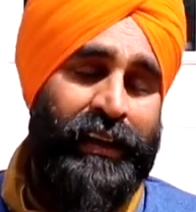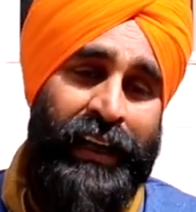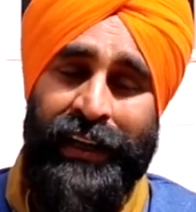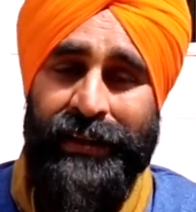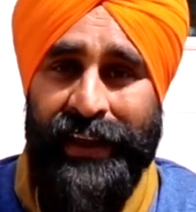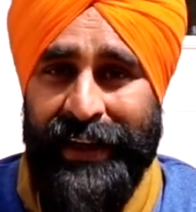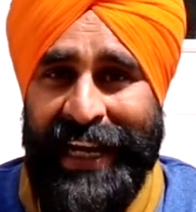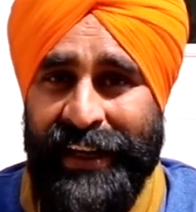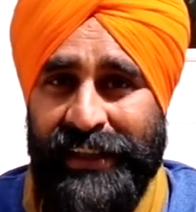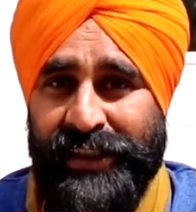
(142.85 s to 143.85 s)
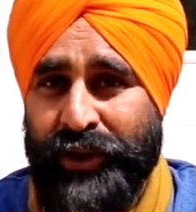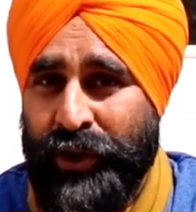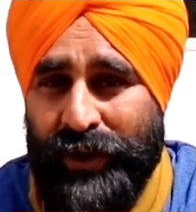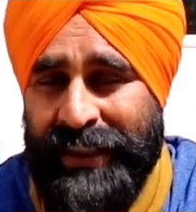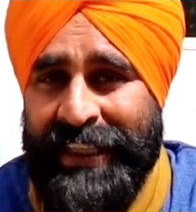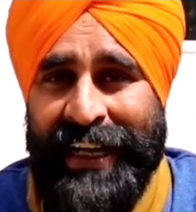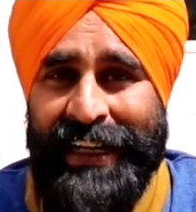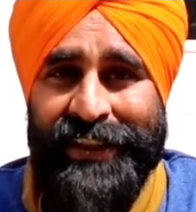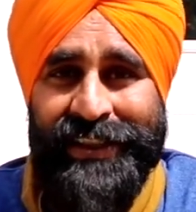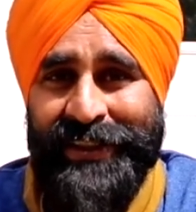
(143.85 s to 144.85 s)
the record shows
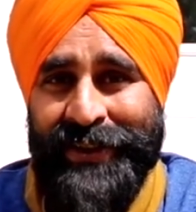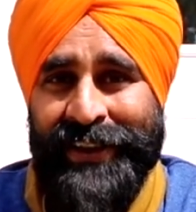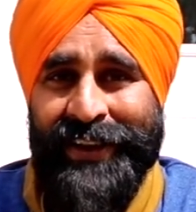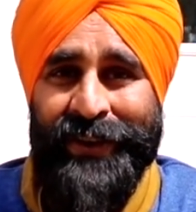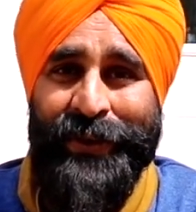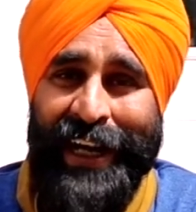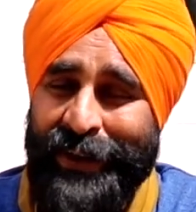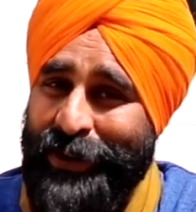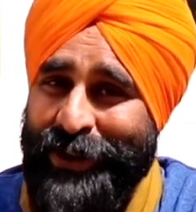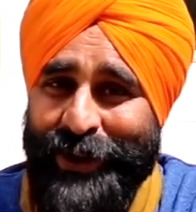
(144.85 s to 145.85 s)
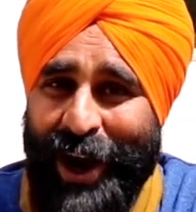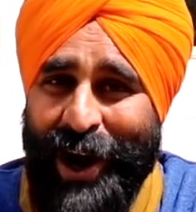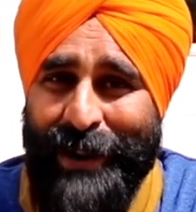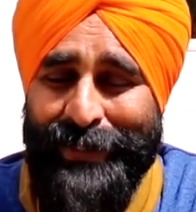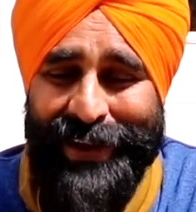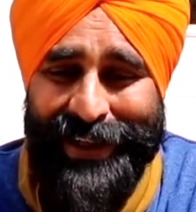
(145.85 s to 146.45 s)
that you had to stop